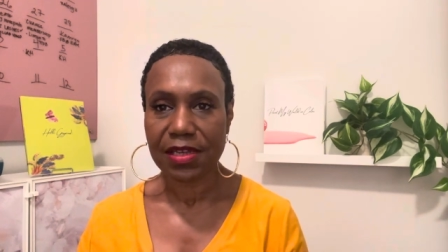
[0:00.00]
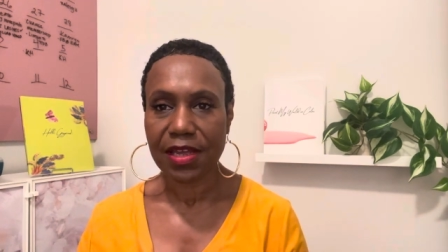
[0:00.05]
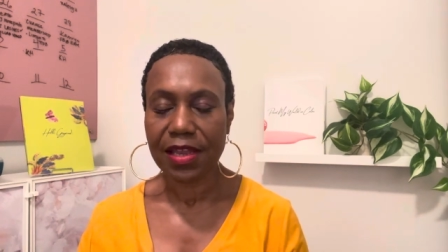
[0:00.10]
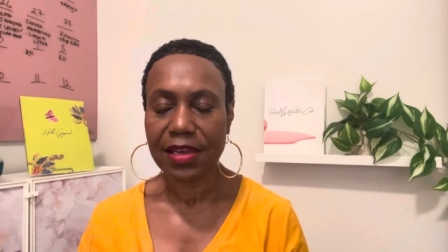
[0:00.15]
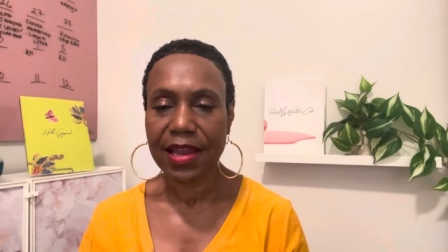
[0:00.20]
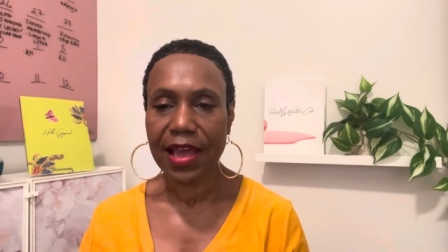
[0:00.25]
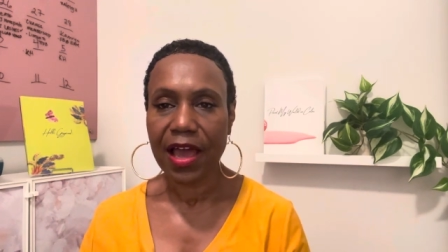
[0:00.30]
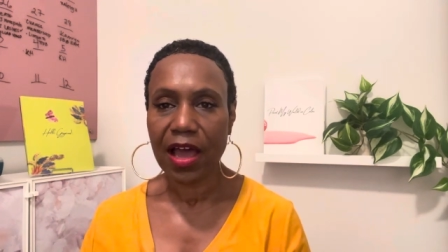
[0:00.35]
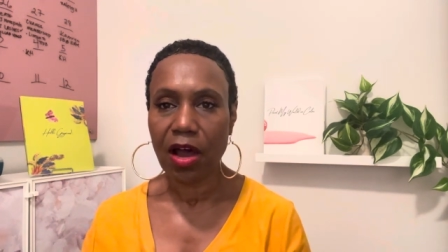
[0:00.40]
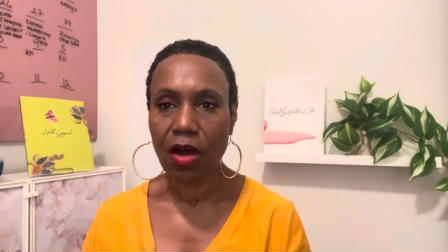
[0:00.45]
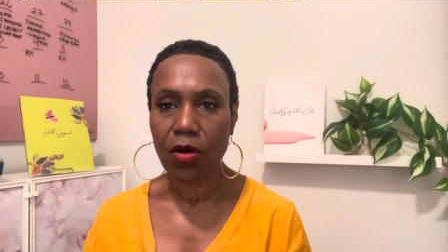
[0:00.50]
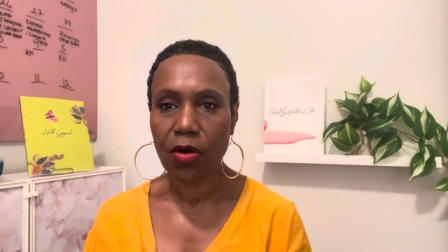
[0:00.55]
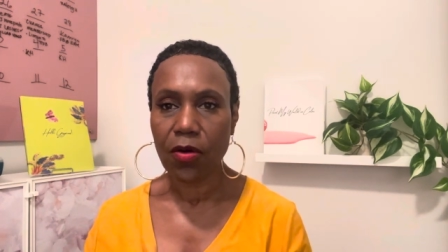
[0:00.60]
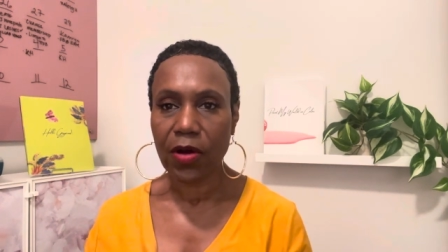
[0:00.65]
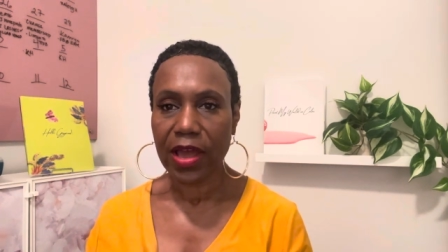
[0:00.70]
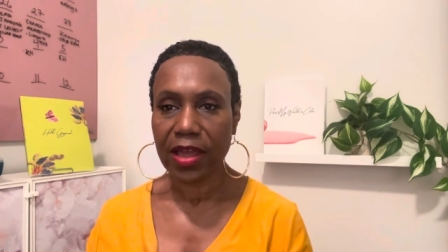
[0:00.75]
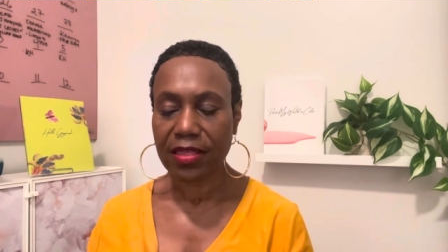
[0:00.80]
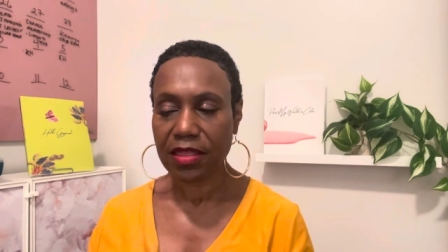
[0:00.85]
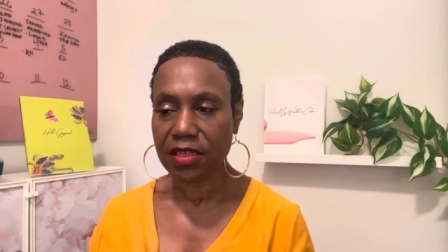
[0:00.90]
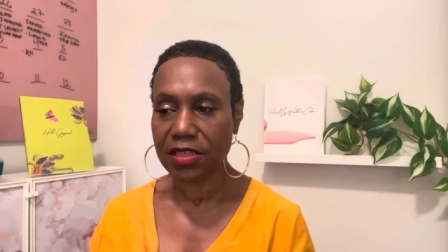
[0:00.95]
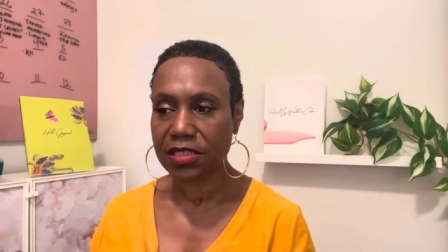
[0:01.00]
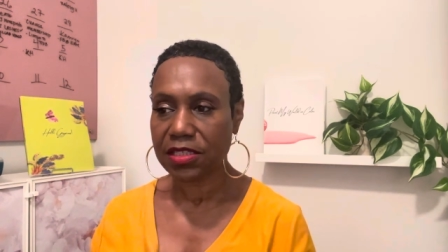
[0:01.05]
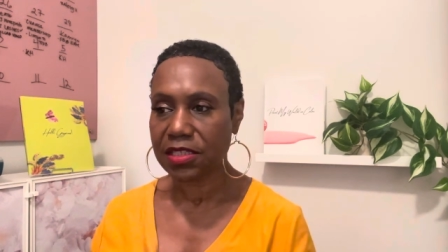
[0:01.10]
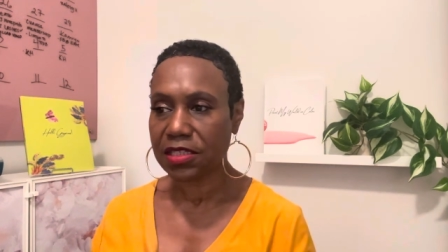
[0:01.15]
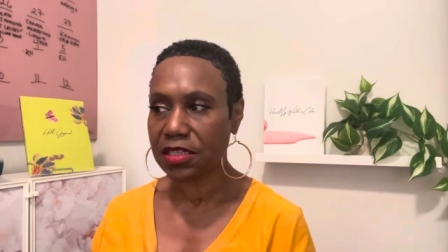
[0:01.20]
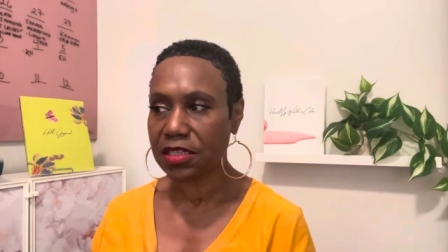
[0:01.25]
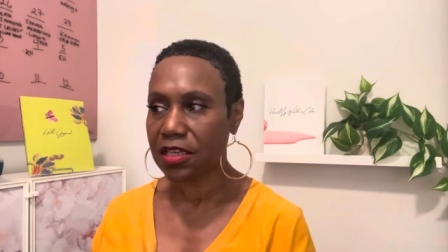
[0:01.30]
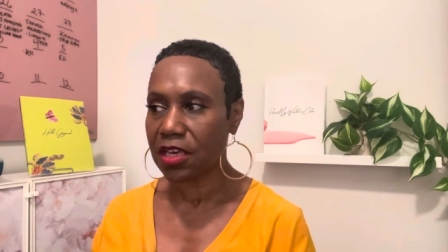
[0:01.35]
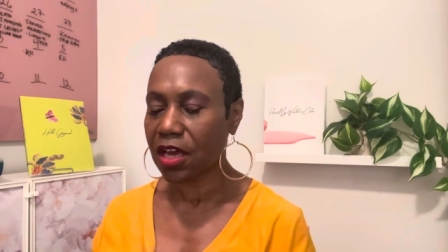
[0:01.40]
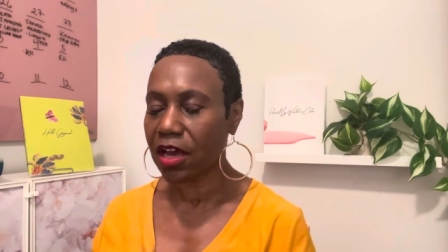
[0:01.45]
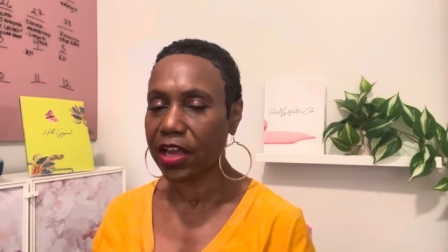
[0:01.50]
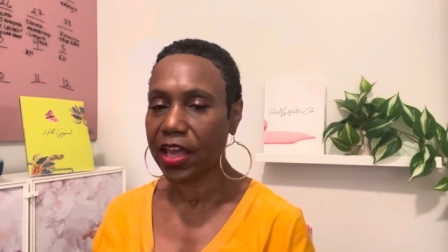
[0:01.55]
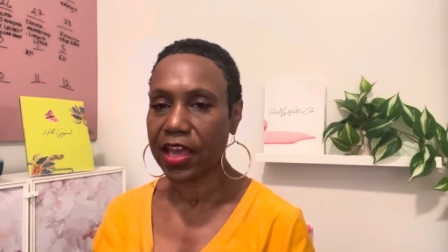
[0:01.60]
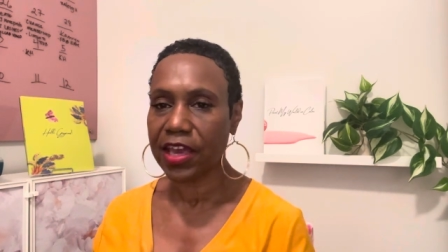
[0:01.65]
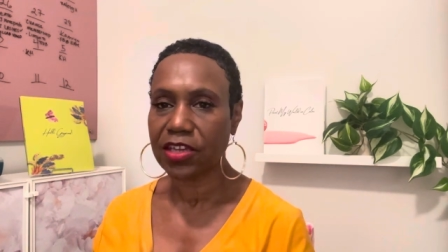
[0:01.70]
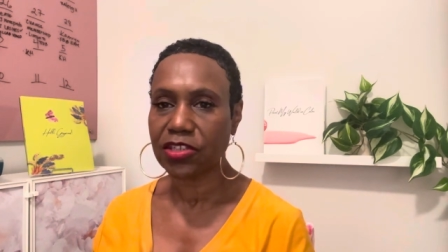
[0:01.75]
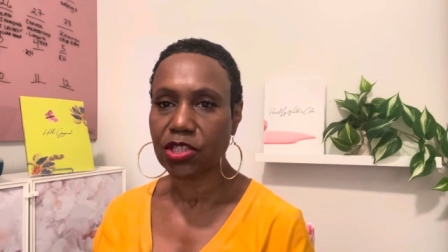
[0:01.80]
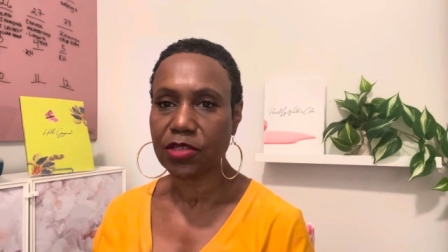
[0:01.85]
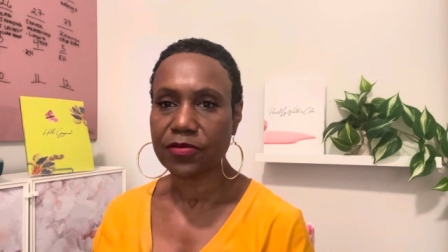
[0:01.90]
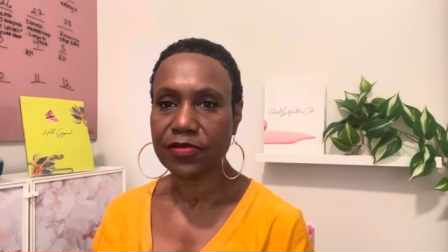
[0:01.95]
And now at this young
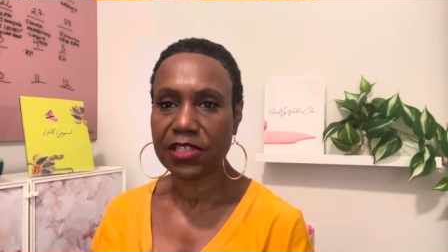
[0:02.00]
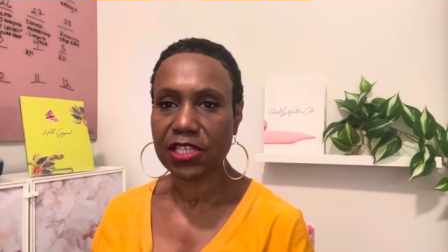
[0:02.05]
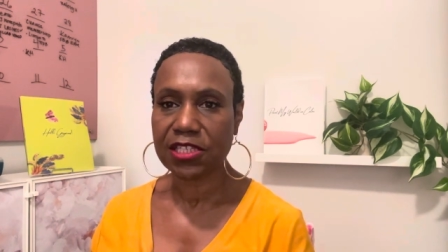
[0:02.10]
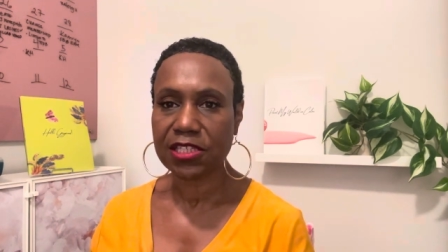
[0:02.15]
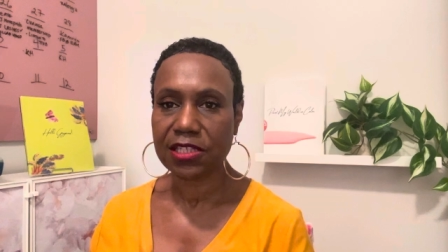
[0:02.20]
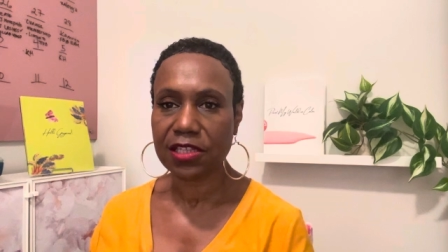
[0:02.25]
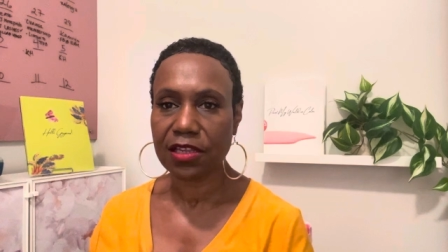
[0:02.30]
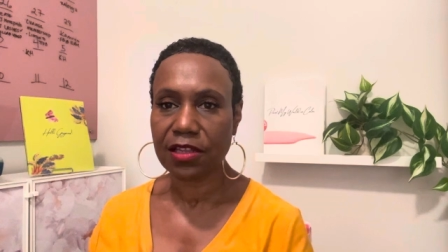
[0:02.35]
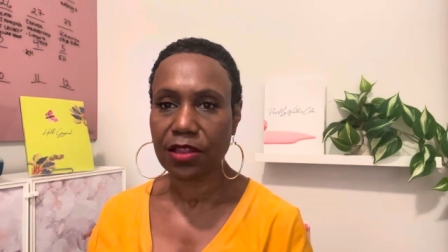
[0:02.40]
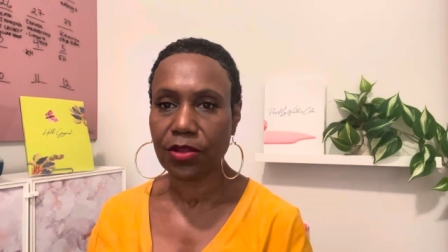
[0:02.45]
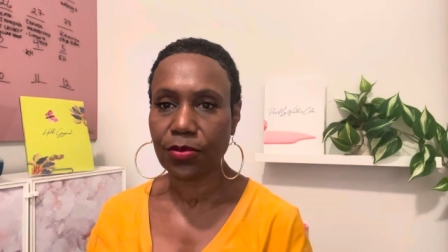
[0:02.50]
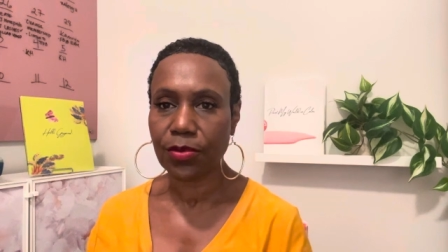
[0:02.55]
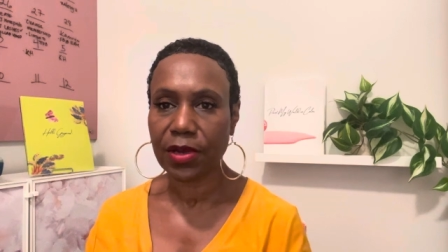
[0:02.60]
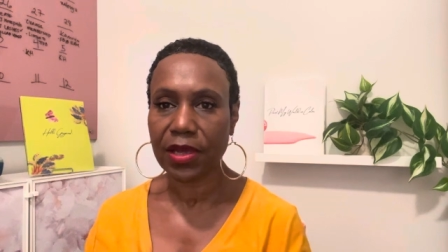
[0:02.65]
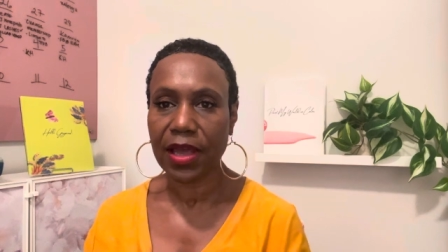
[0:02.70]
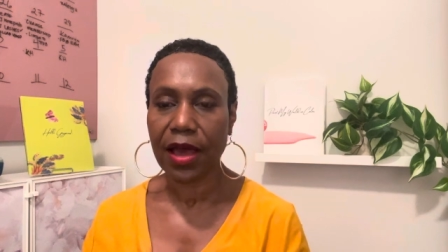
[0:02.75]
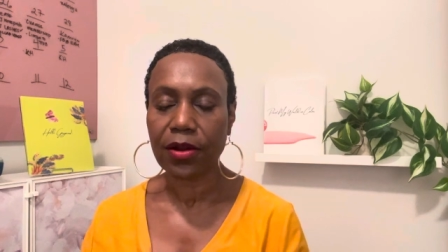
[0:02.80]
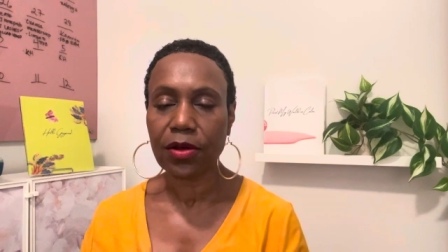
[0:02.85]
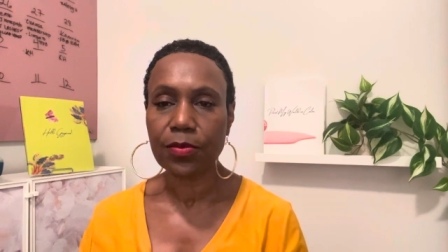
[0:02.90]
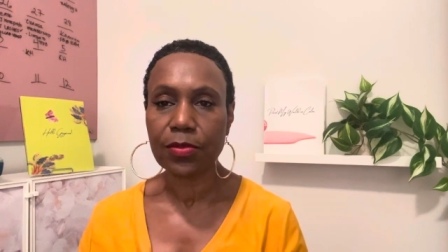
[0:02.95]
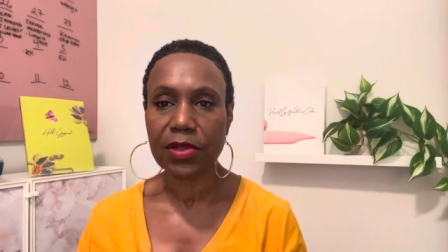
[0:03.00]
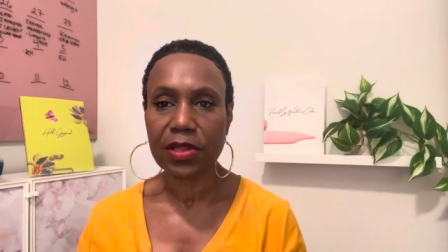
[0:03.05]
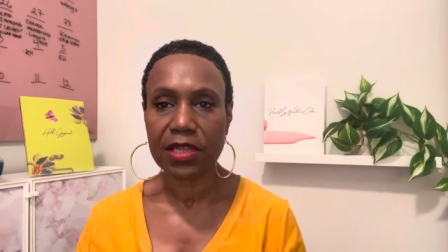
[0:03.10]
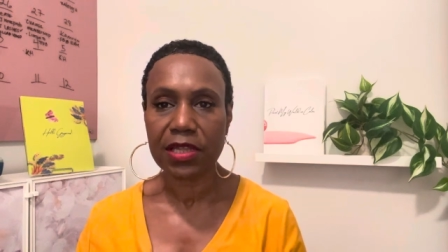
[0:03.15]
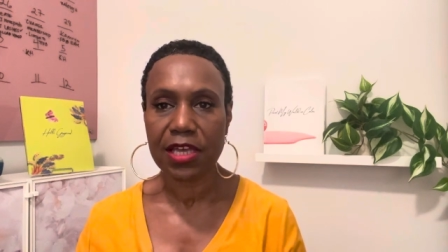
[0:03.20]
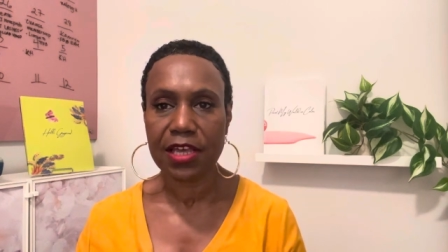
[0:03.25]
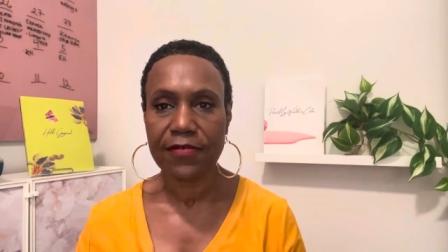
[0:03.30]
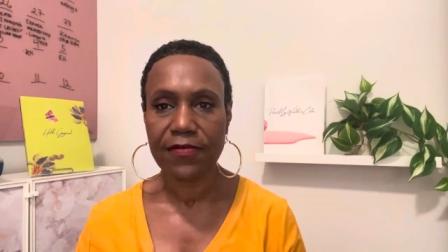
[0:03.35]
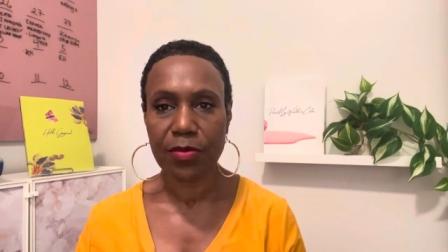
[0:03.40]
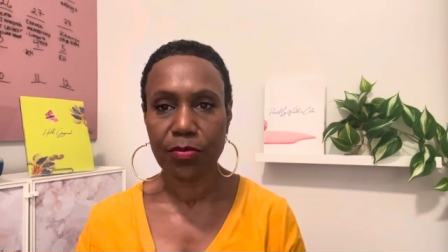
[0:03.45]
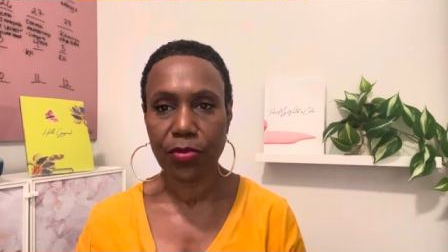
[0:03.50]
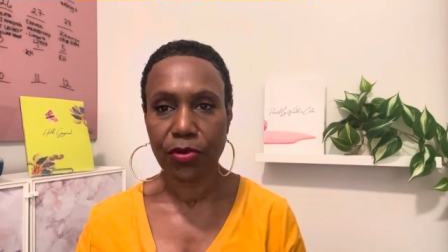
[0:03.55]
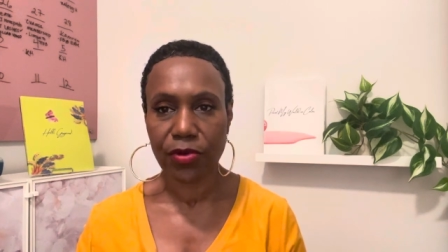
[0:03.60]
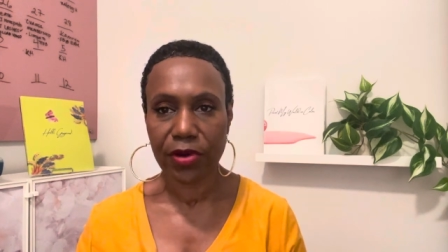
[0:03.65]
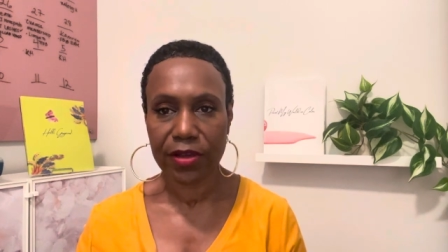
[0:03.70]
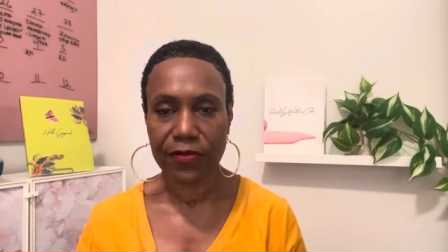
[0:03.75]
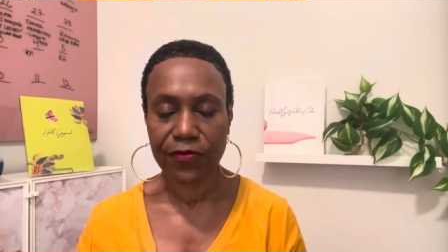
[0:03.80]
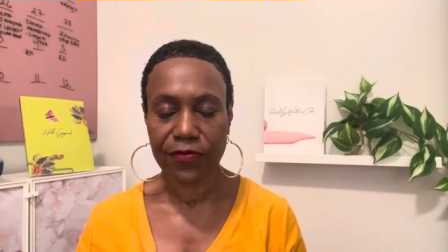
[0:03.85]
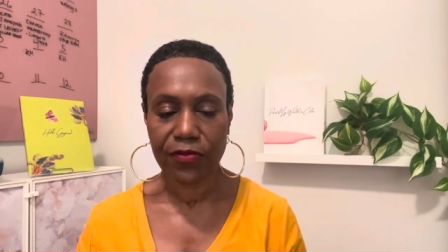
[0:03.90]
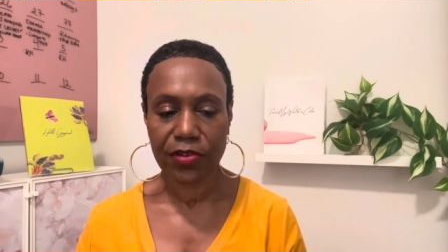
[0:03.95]
age of 63, I don't believe in
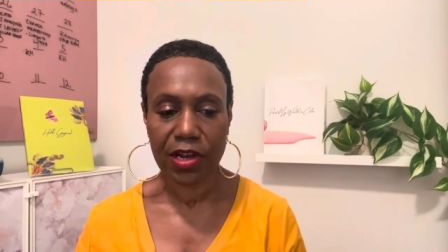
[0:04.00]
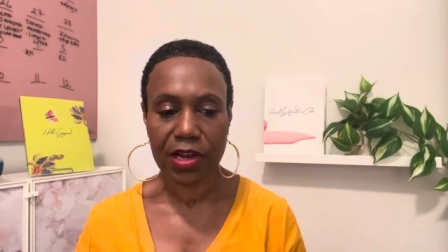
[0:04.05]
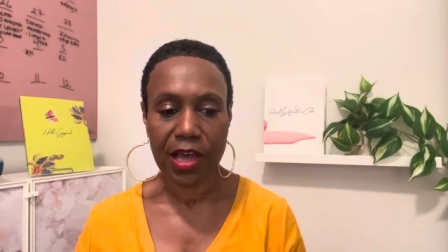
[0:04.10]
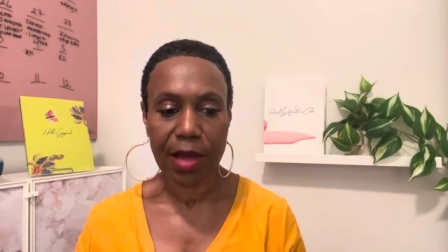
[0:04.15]
boyfriend.